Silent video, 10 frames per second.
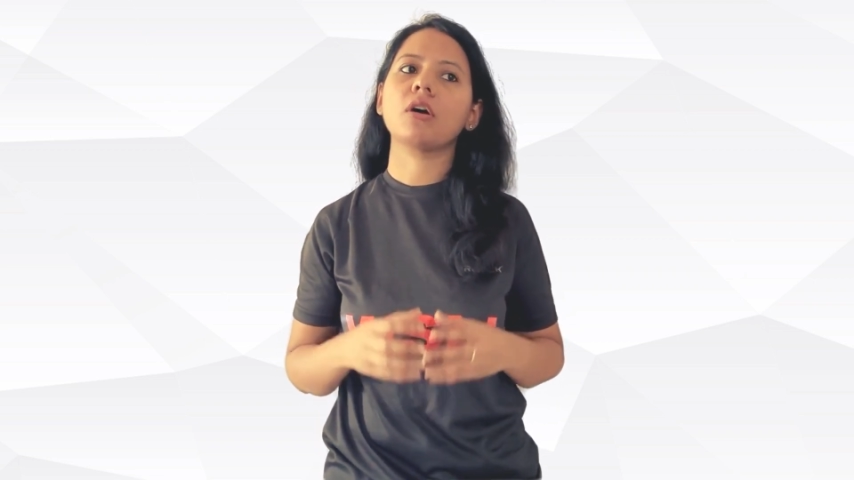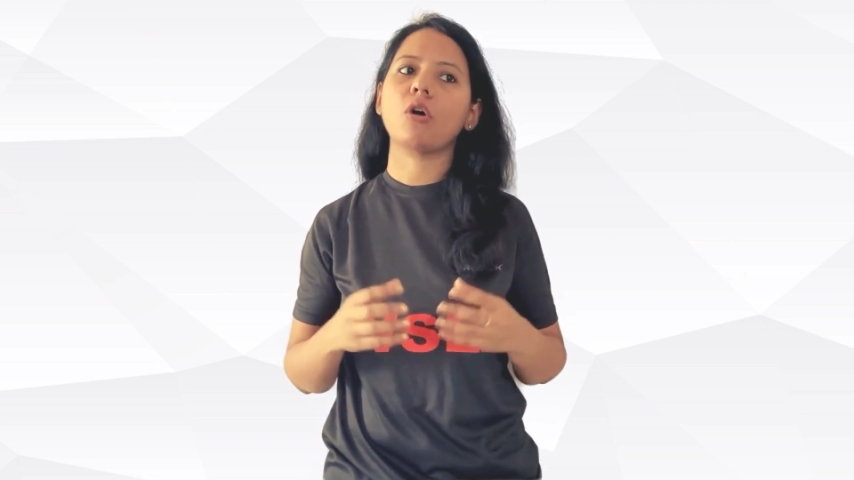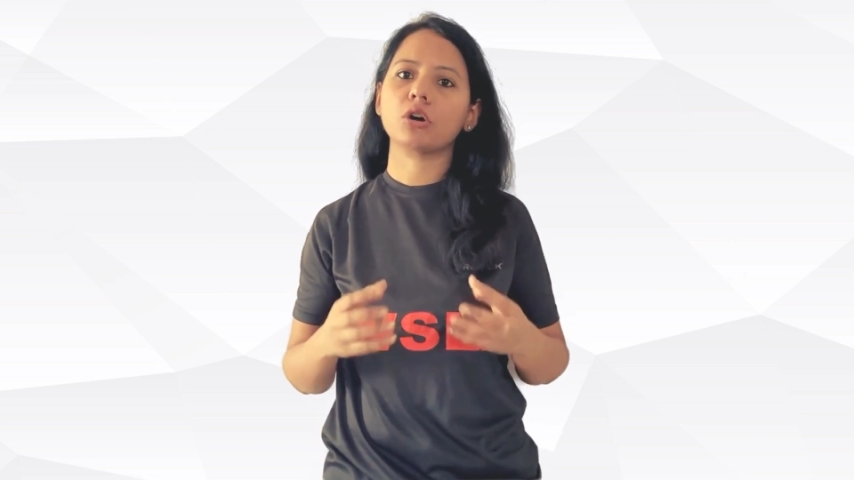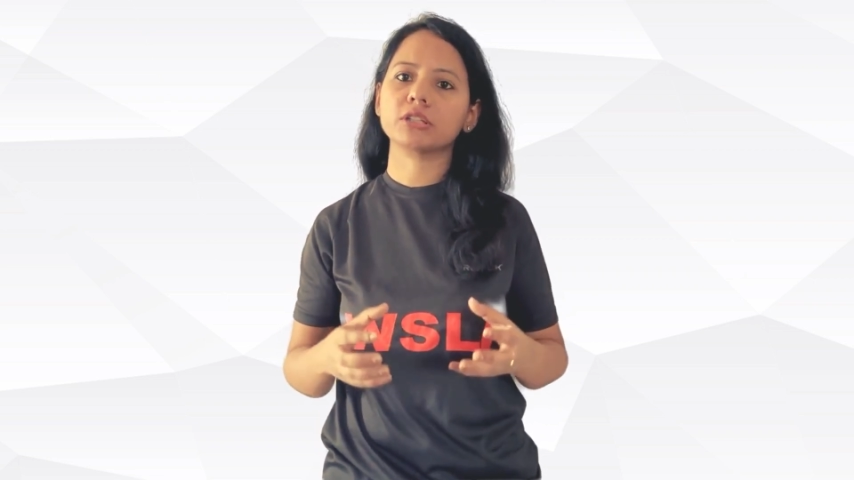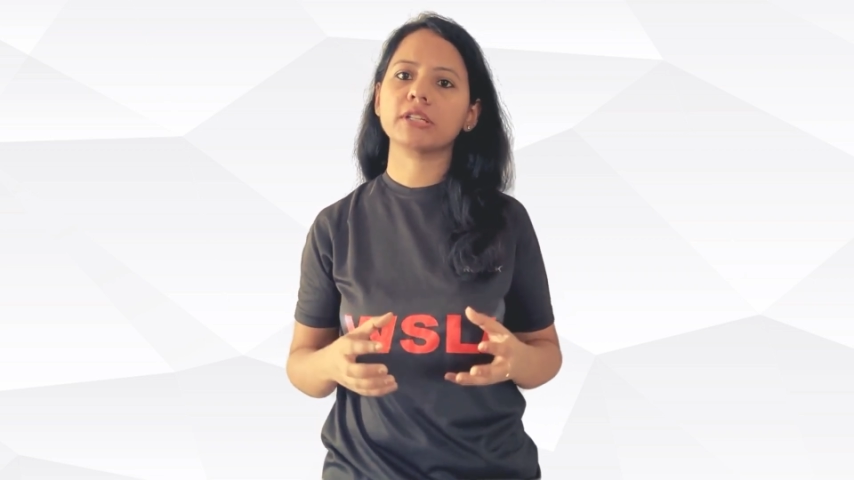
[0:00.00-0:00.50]

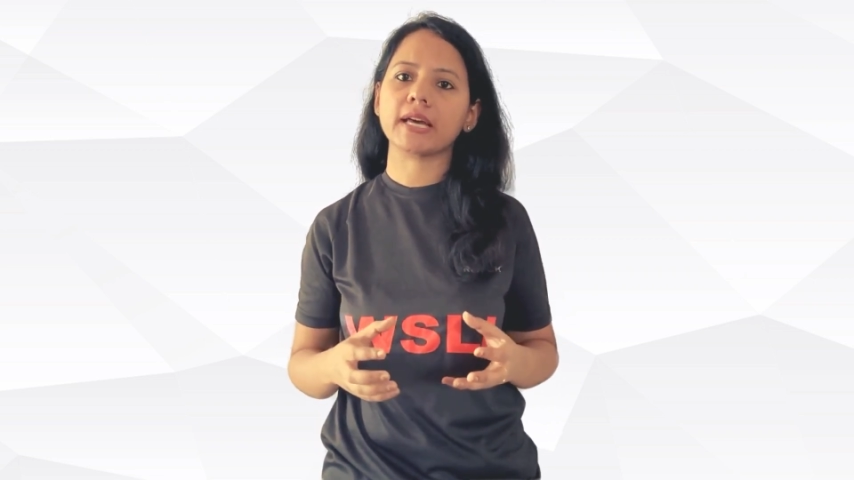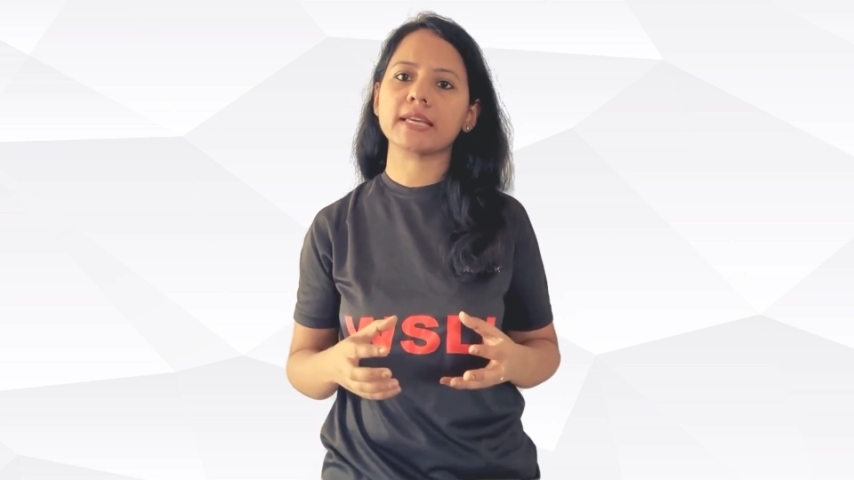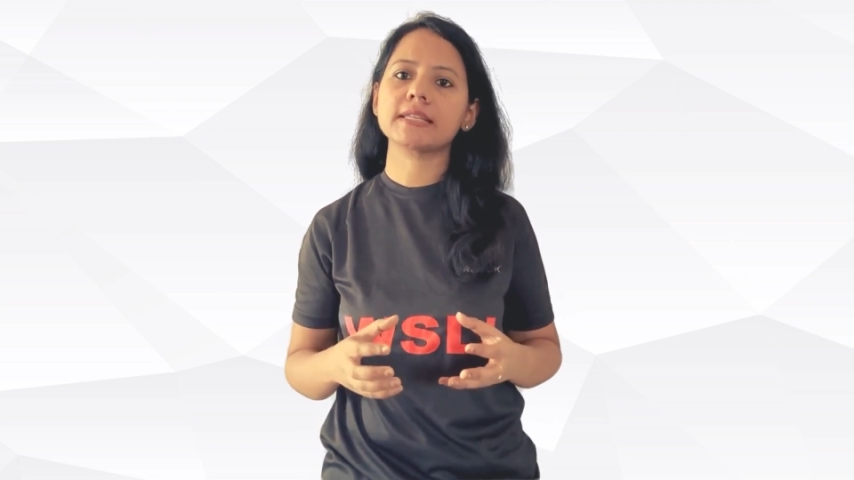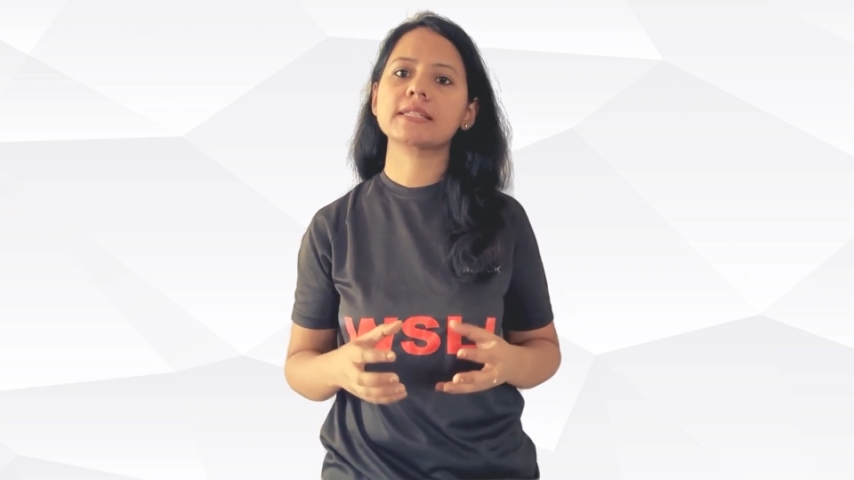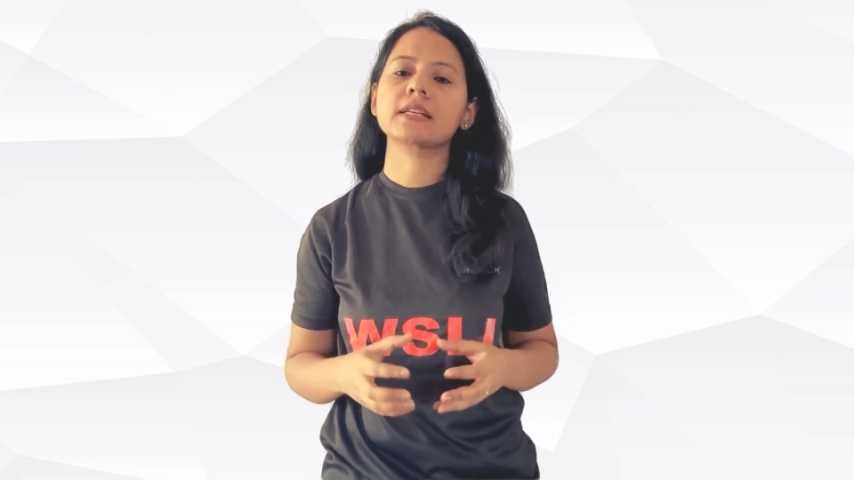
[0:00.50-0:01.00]

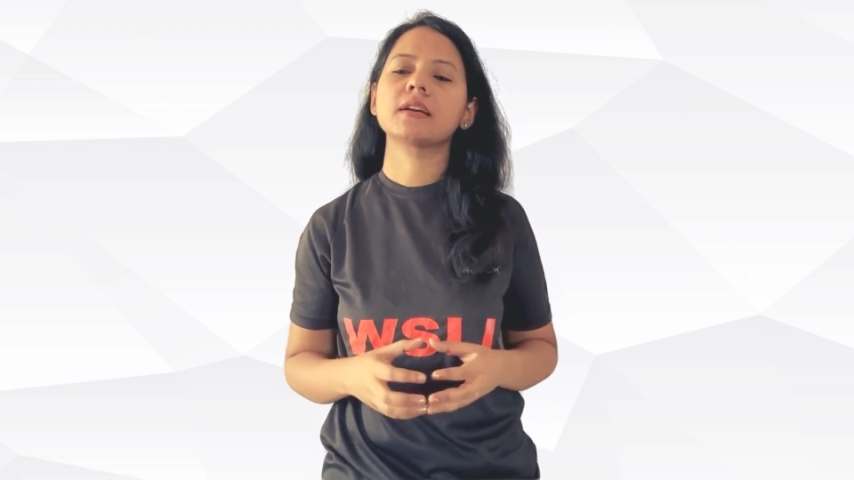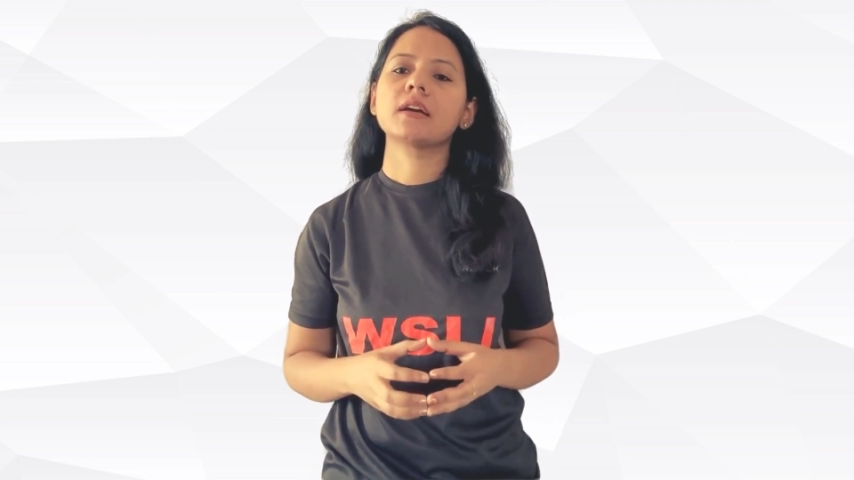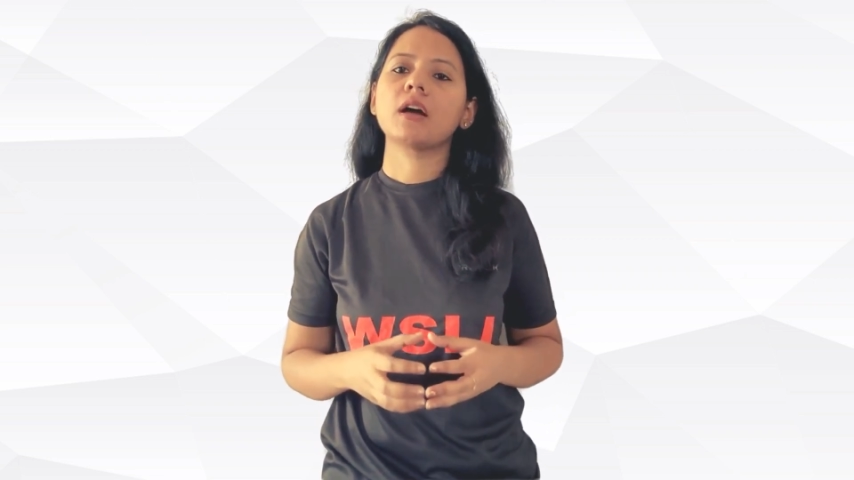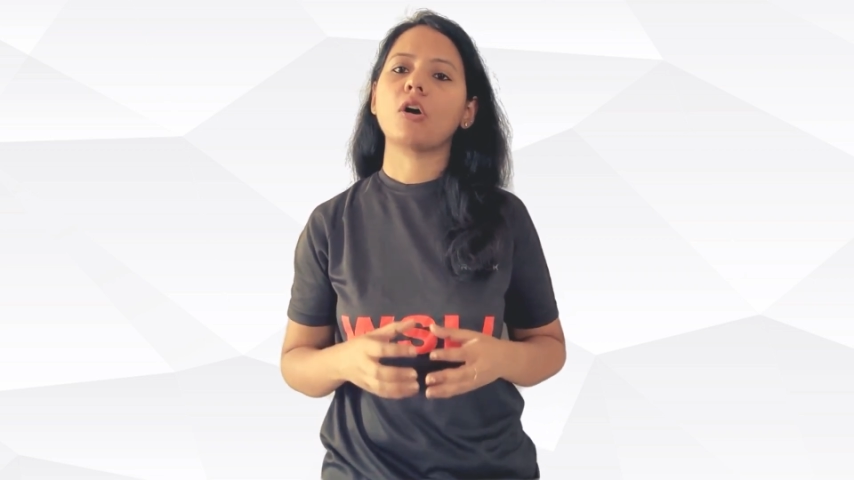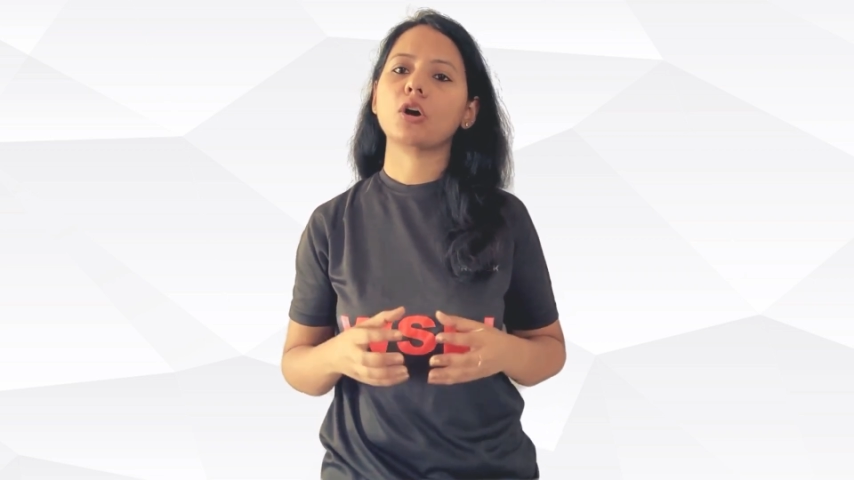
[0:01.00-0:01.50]
authorized
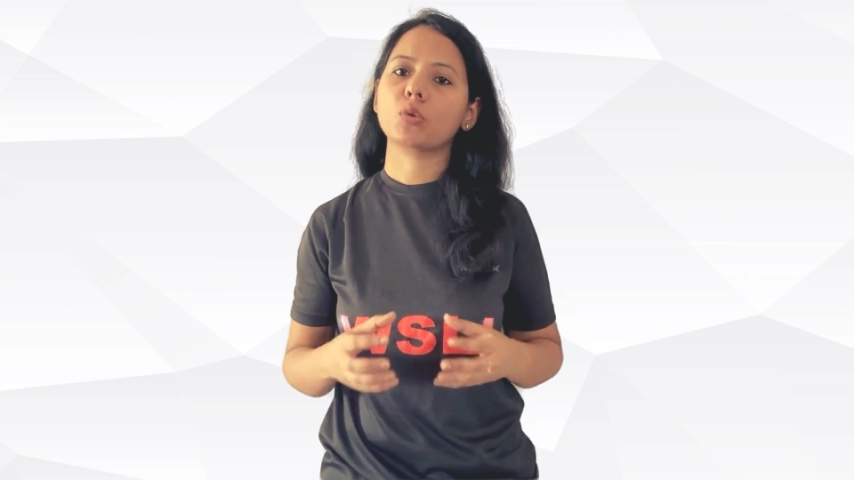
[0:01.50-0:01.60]
or